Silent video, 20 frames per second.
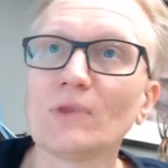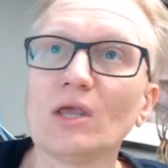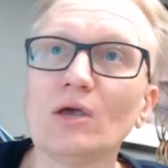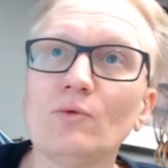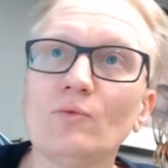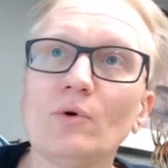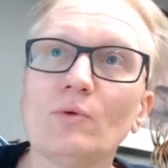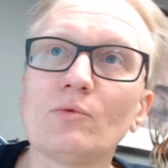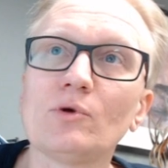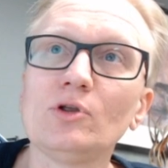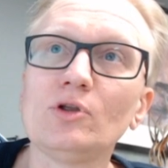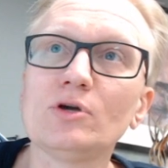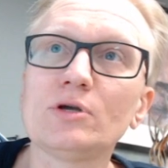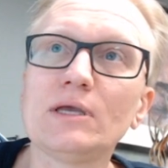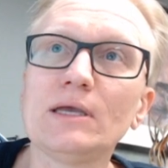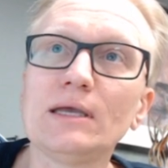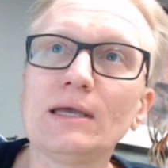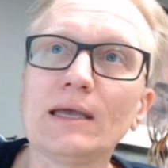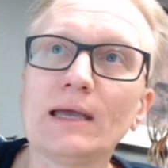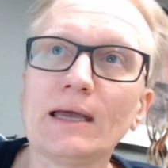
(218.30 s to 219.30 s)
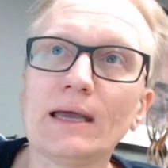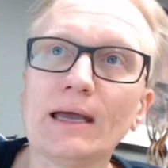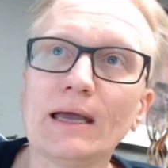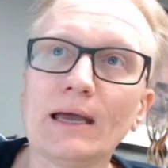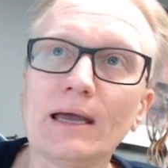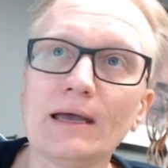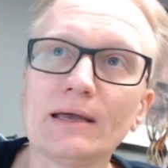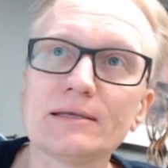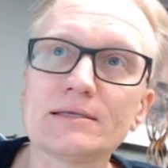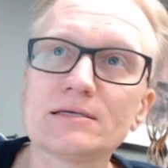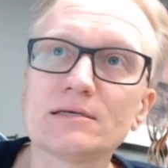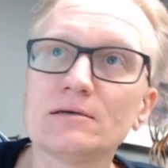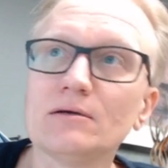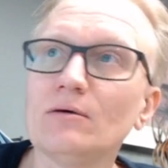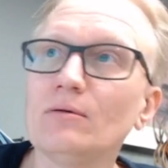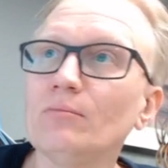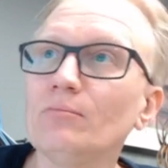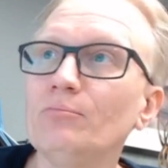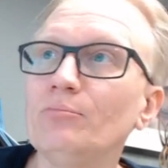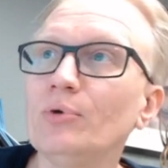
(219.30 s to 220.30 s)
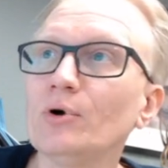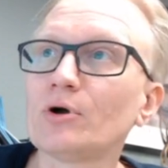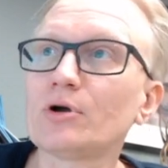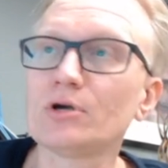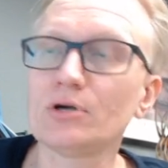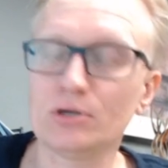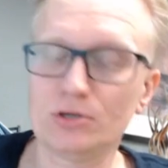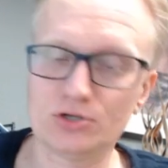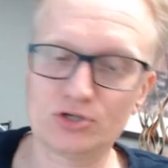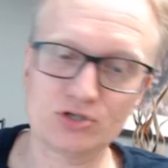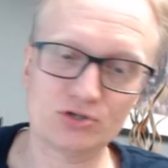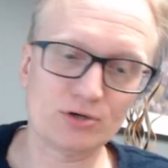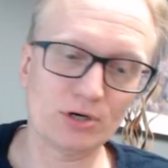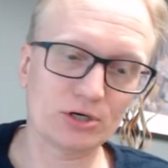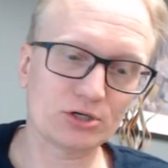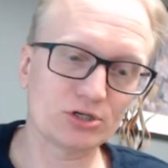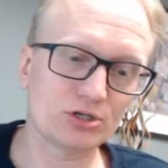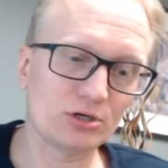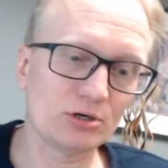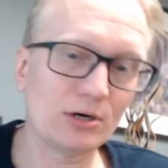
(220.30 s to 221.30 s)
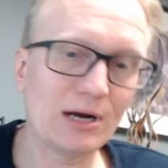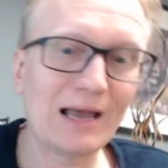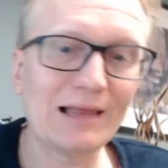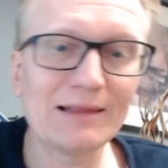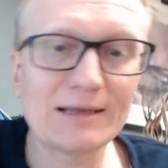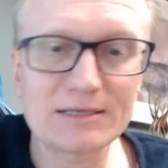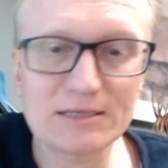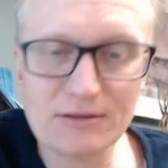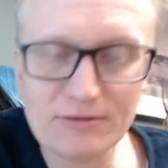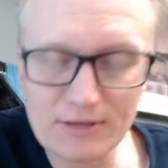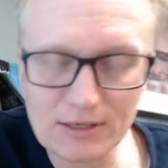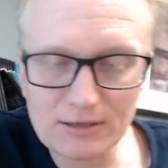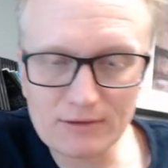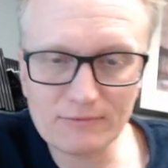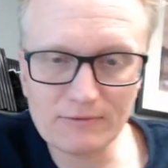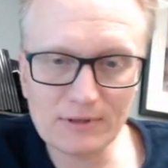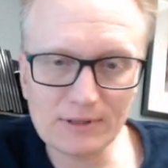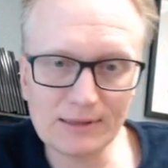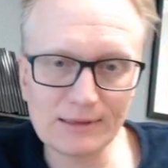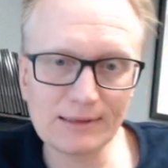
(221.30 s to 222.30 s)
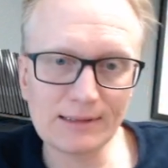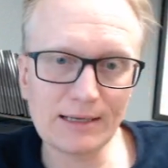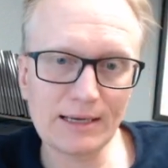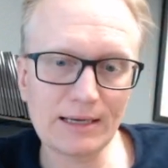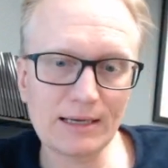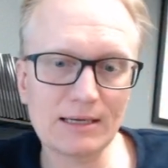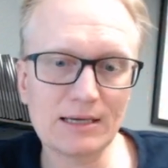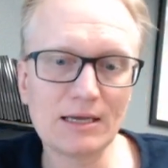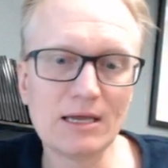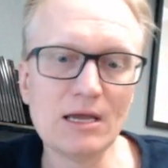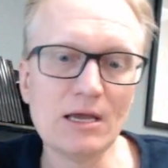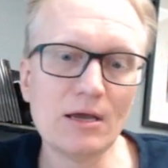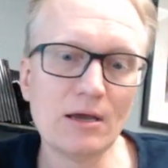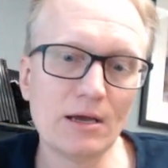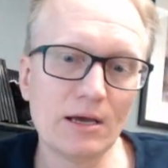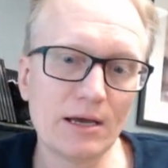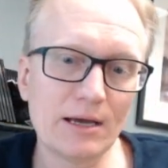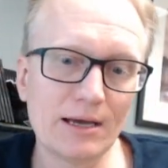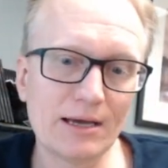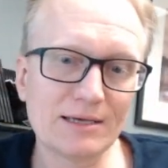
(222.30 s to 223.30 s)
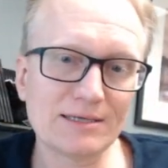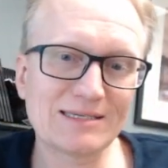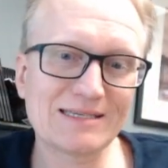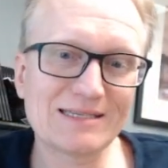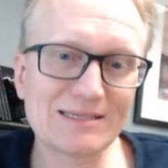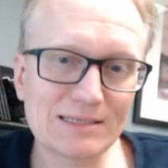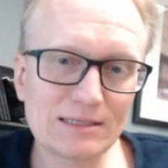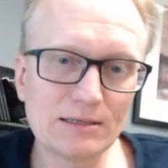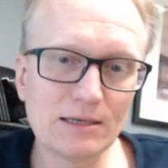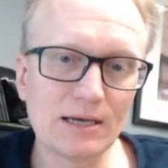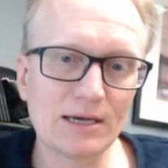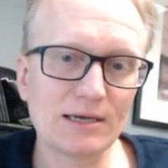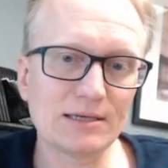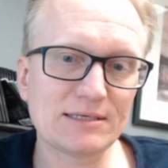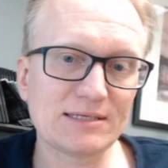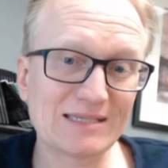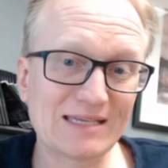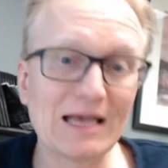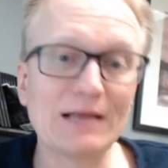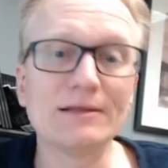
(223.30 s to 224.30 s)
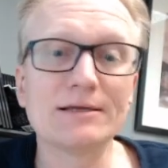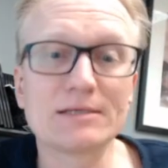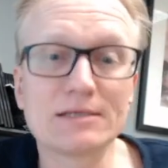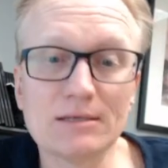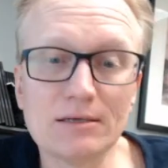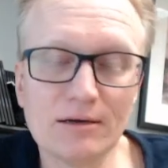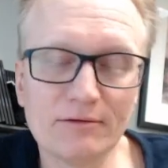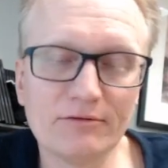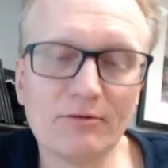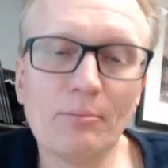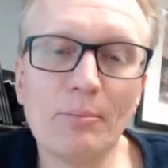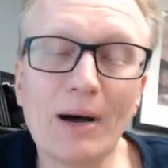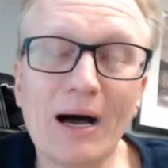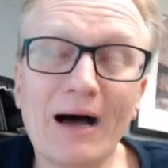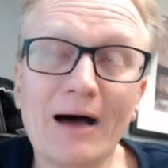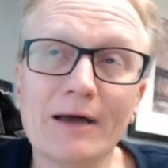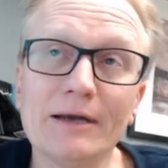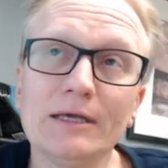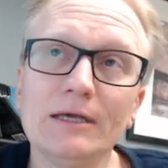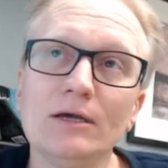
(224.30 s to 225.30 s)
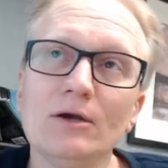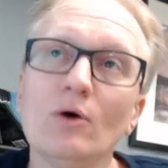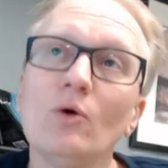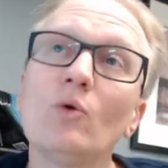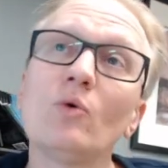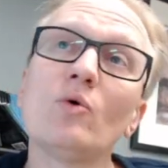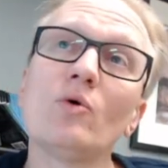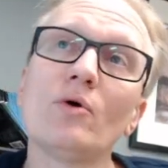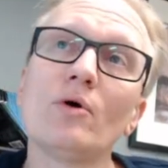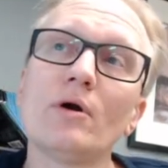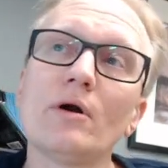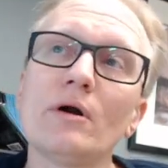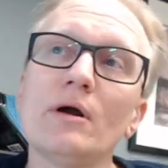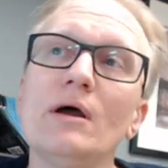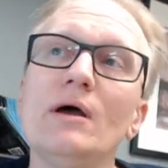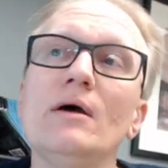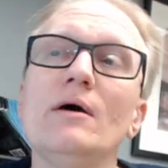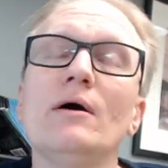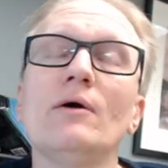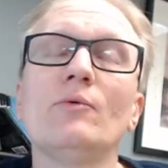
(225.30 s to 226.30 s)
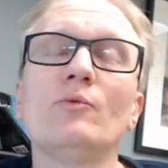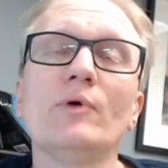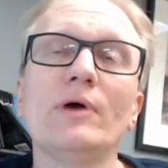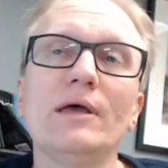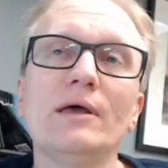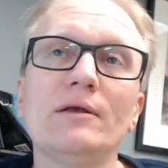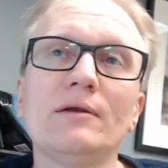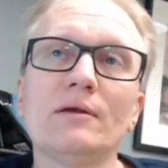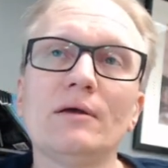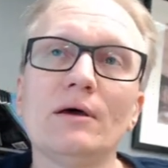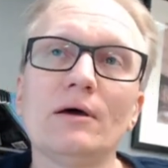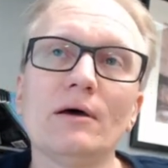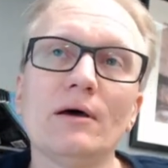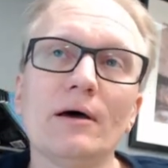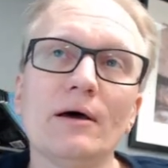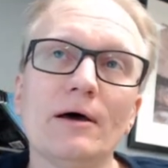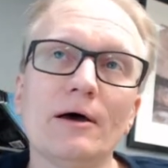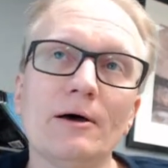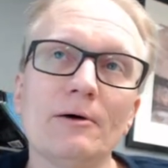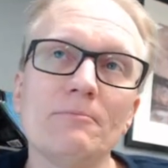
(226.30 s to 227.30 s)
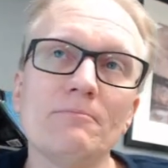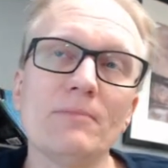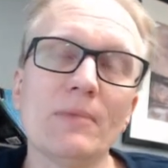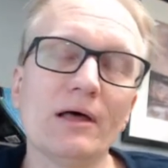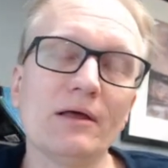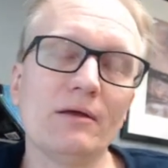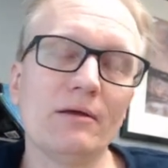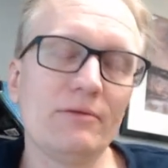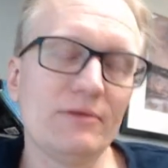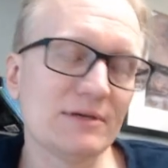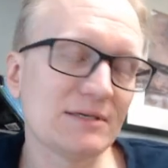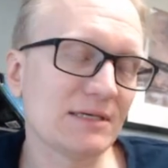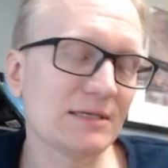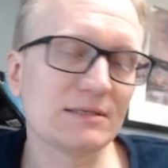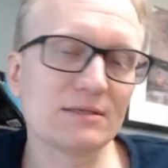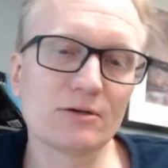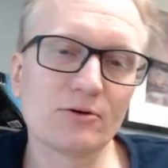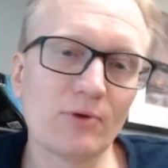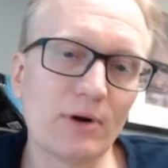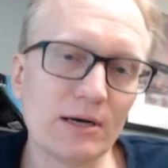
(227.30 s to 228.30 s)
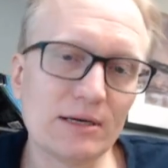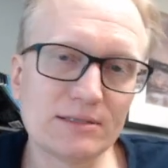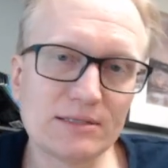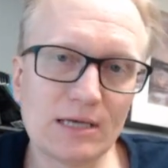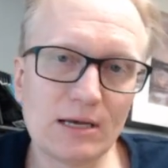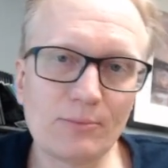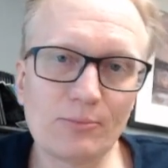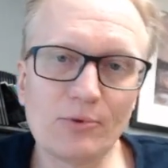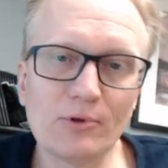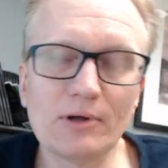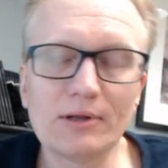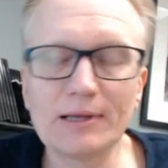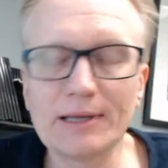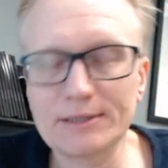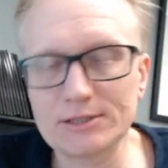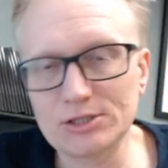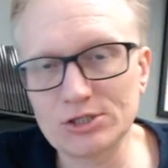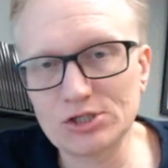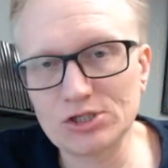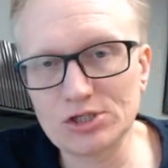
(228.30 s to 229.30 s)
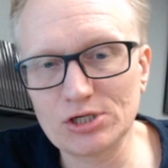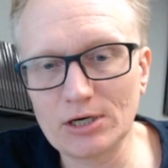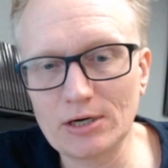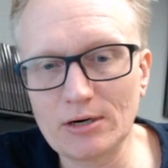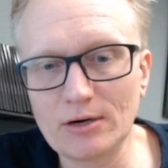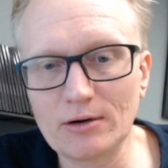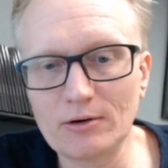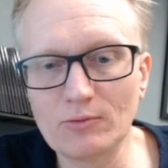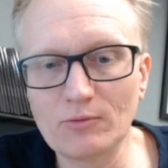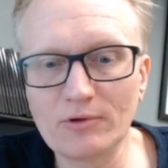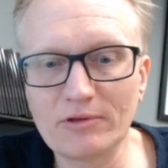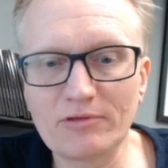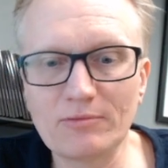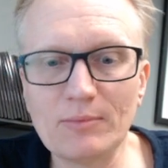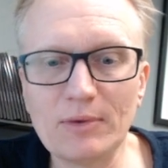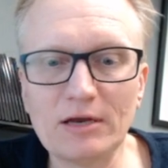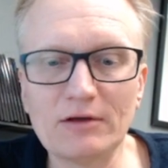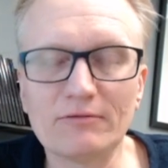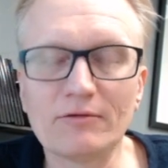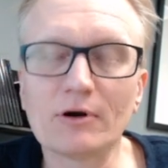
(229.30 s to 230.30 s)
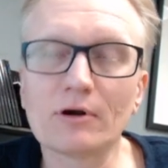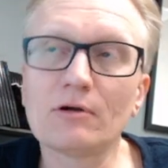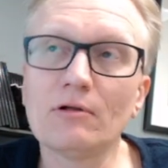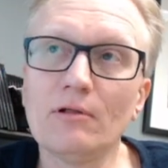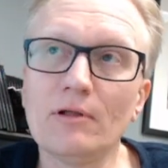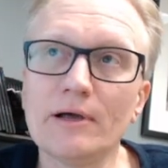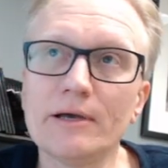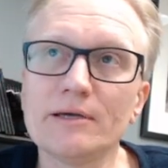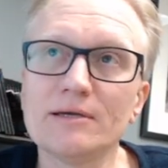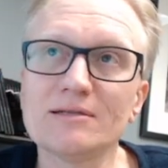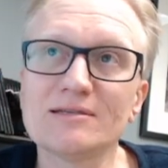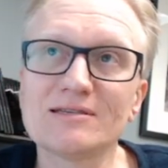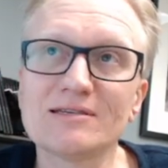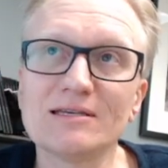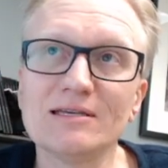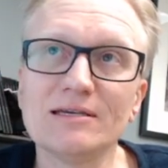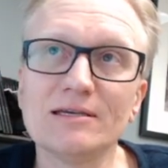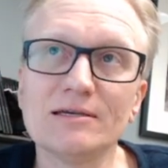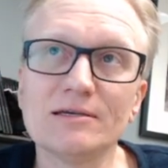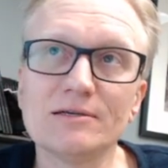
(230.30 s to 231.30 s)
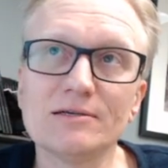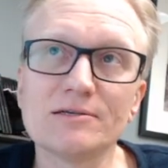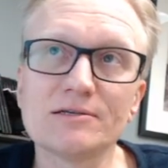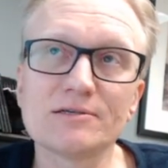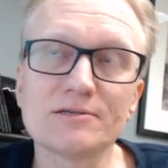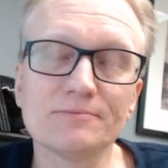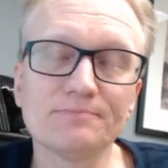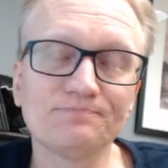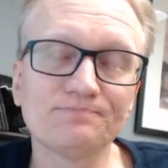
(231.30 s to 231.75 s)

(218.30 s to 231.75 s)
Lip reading: When we're looking at book structure, I like to think of it like a skeleton of a body, or when this is a great example I like to share with many of our clients is